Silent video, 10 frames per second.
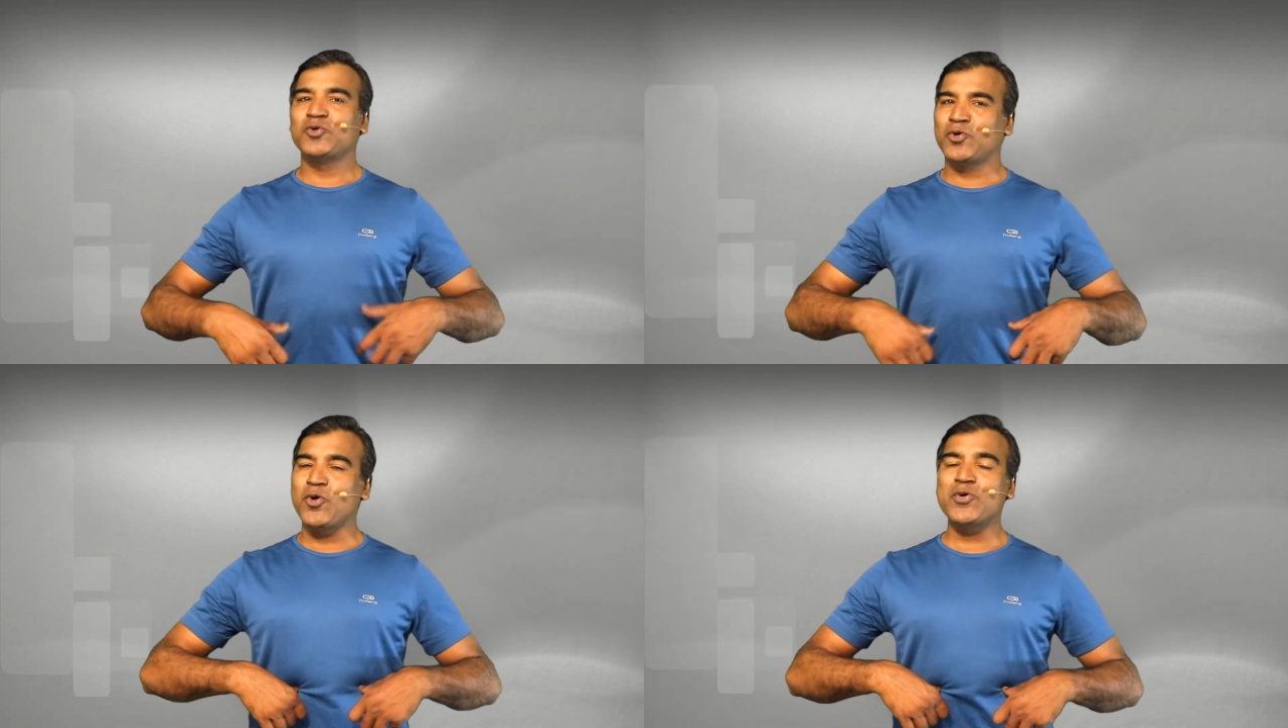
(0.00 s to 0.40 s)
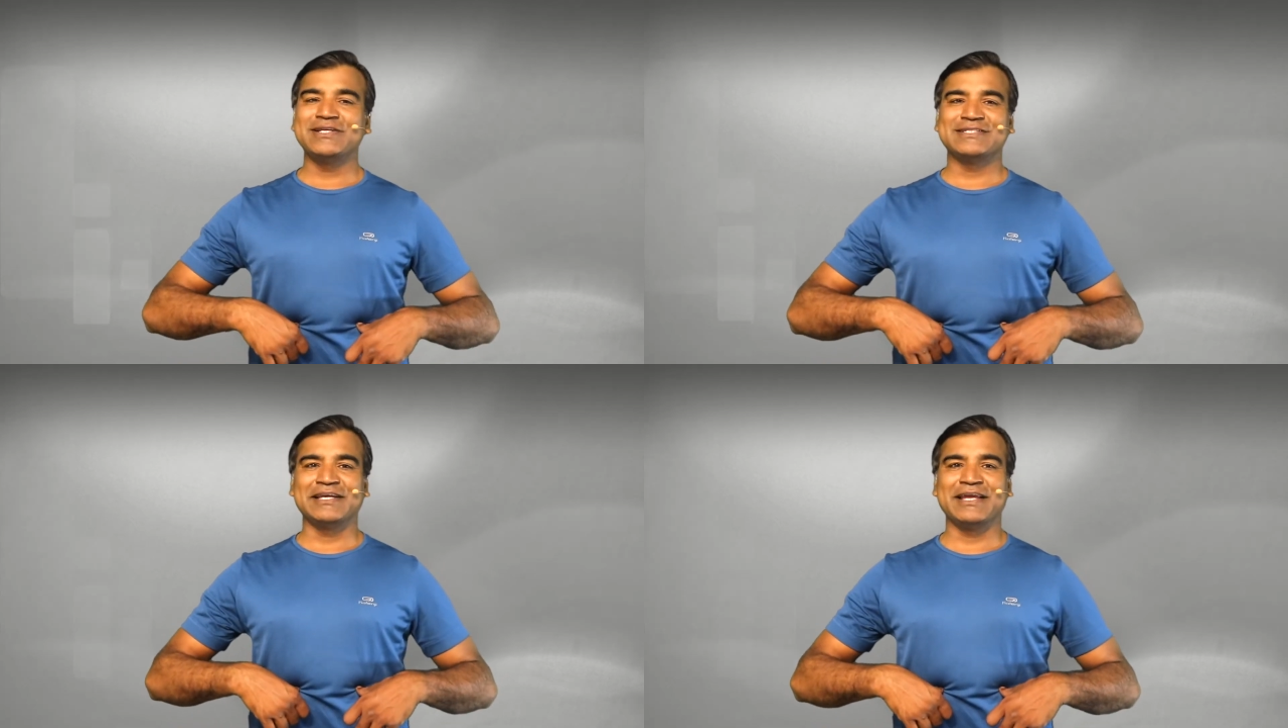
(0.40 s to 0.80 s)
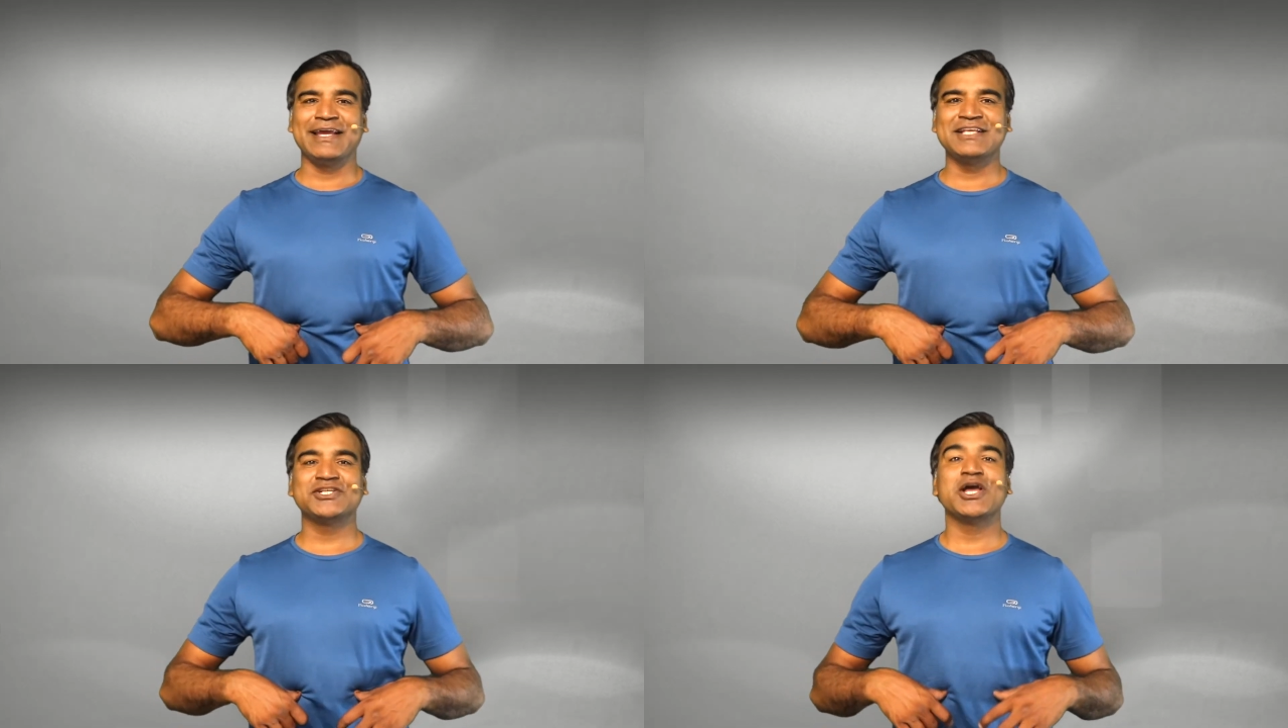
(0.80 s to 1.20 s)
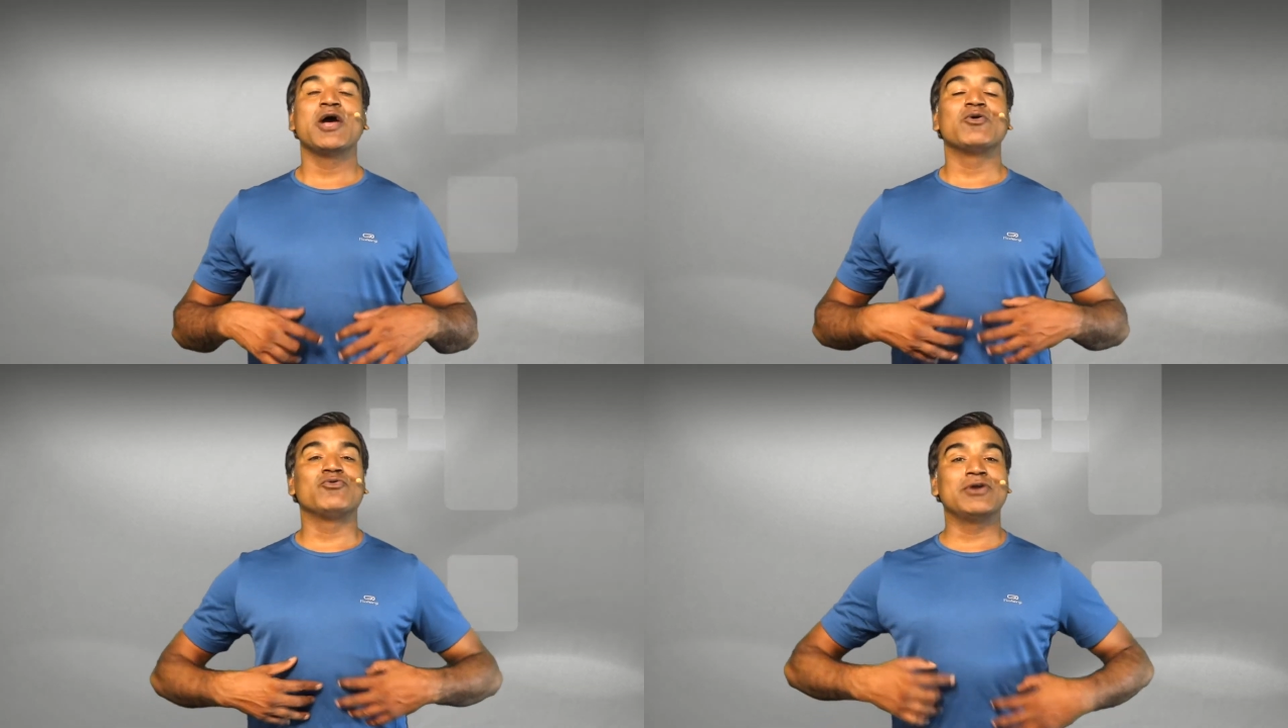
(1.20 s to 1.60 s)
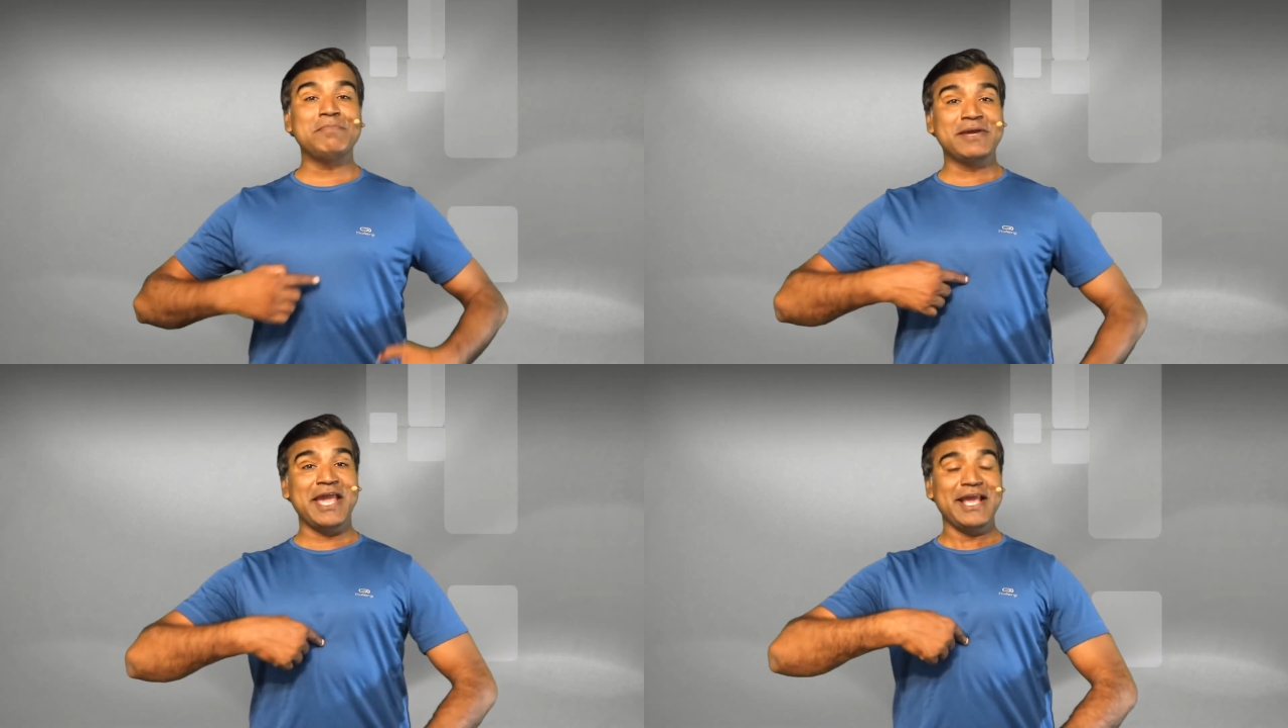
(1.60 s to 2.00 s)
core is engaged,
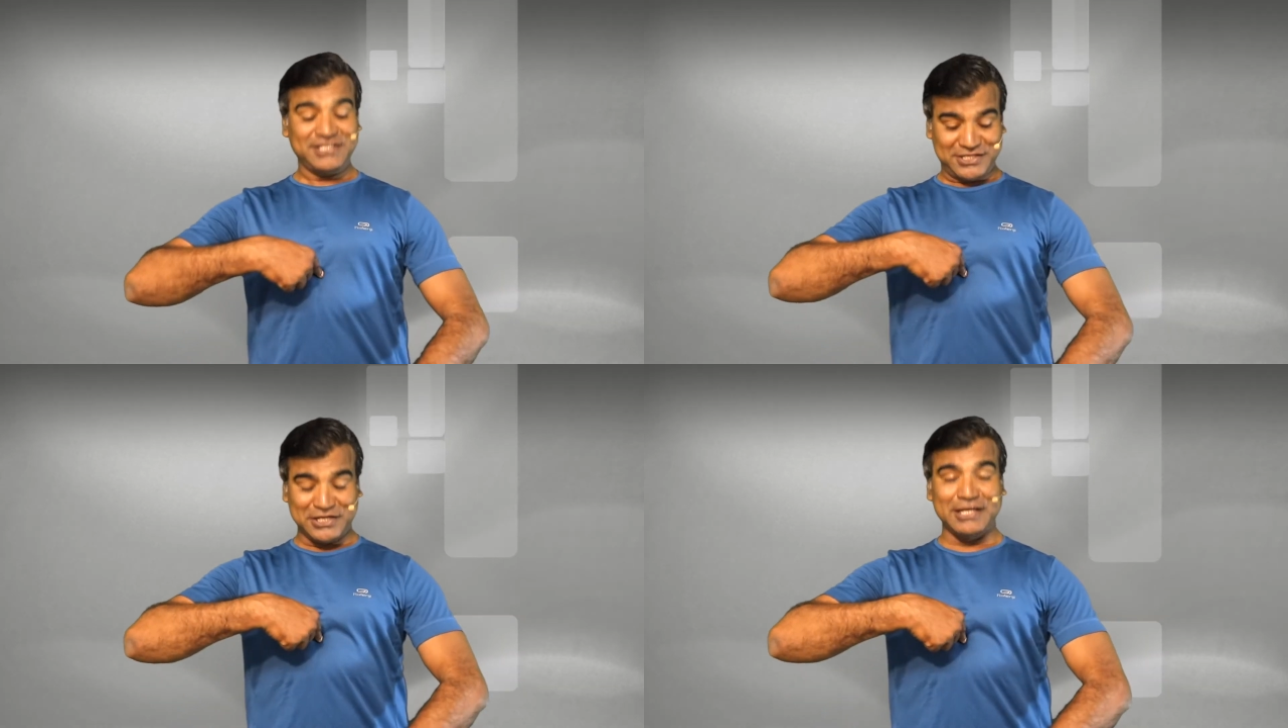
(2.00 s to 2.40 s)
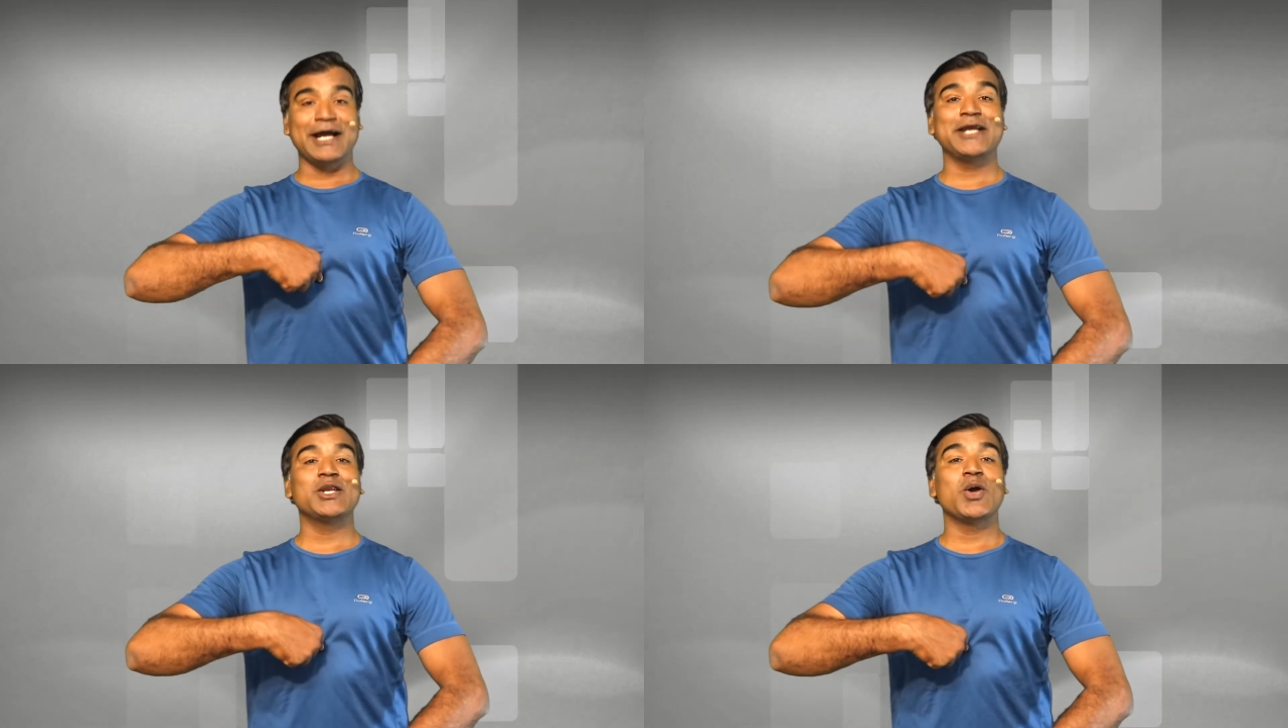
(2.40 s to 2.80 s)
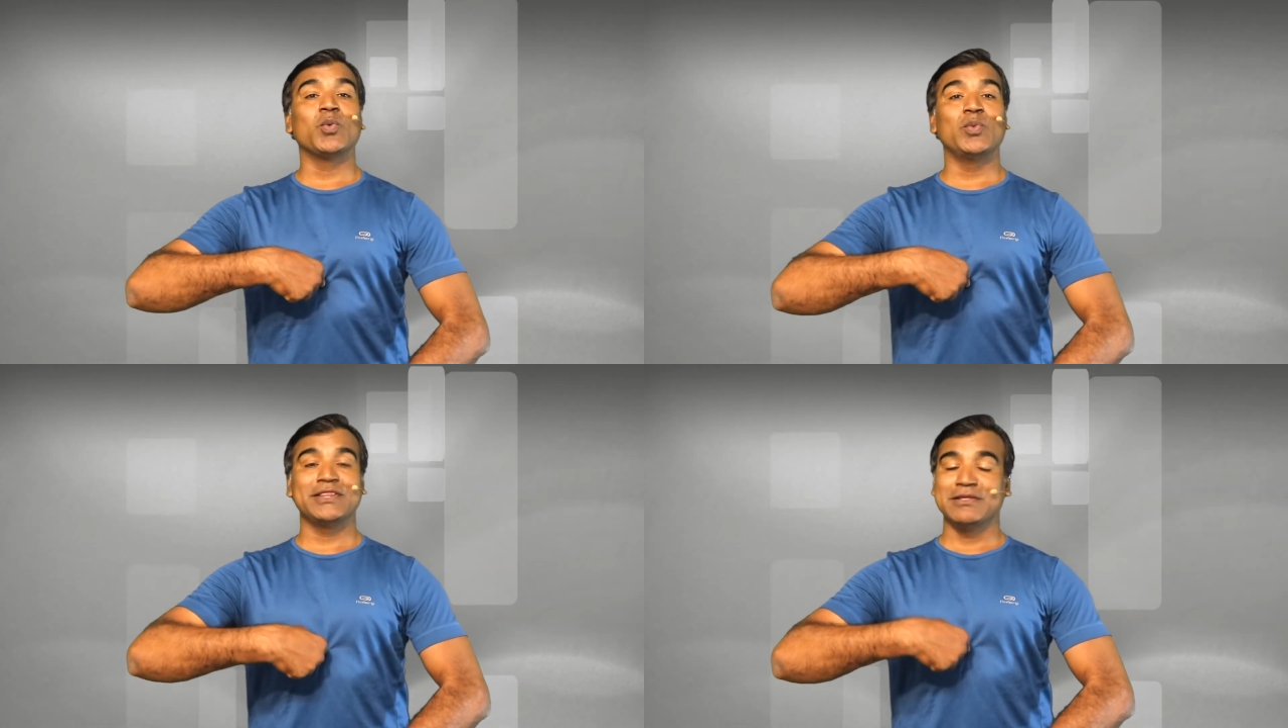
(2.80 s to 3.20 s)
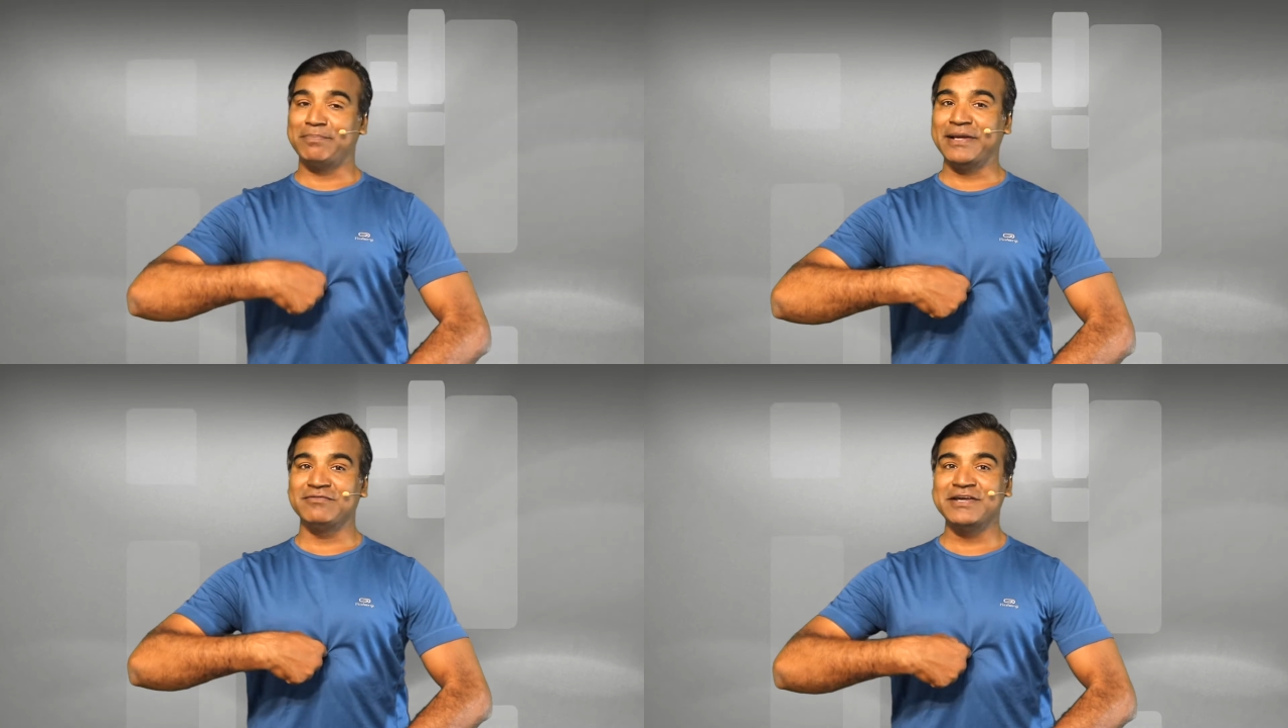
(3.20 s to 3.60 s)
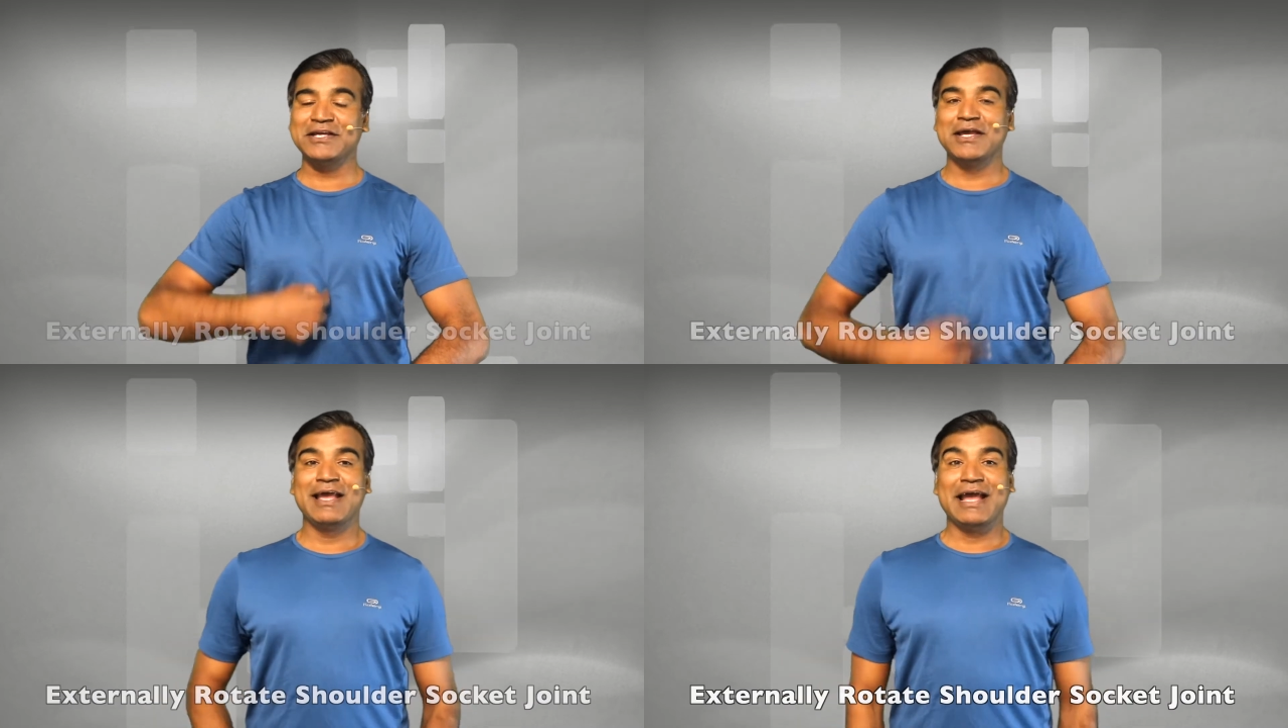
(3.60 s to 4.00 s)
rib cage is in line with the pelvic,